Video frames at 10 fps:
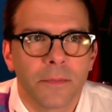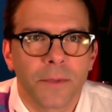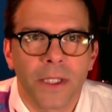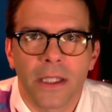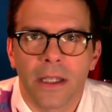
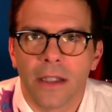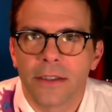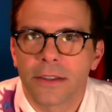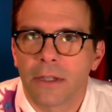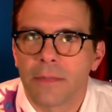completely
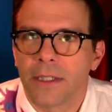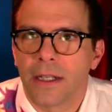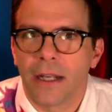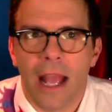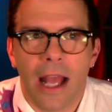
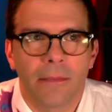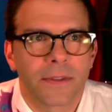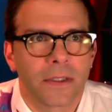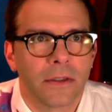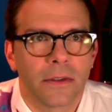unscripted and
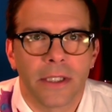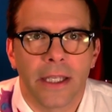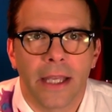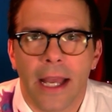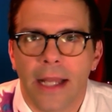
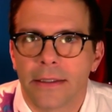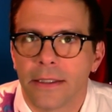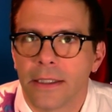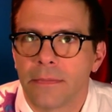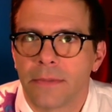absolutely
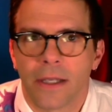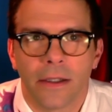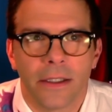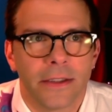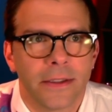ad-lib,
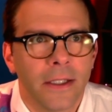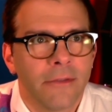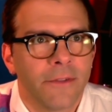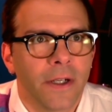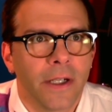there is
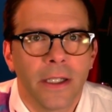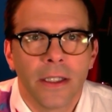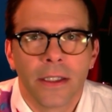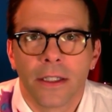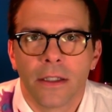
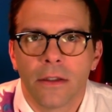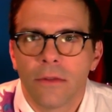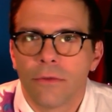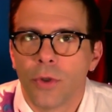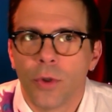very
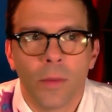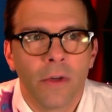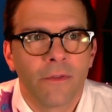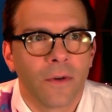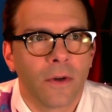little
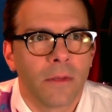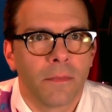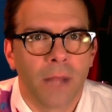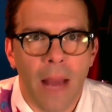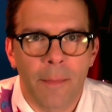room
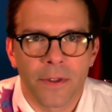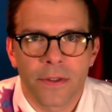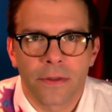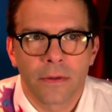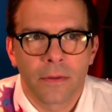for
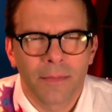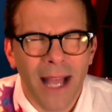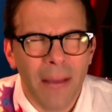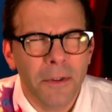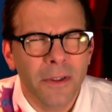bloppers.
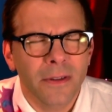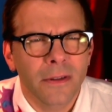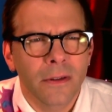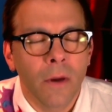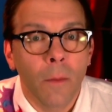
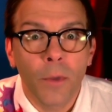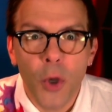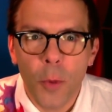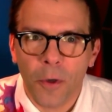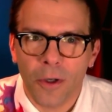Bloppers?
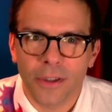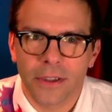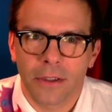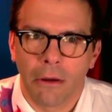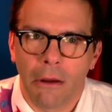
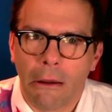Bloopers!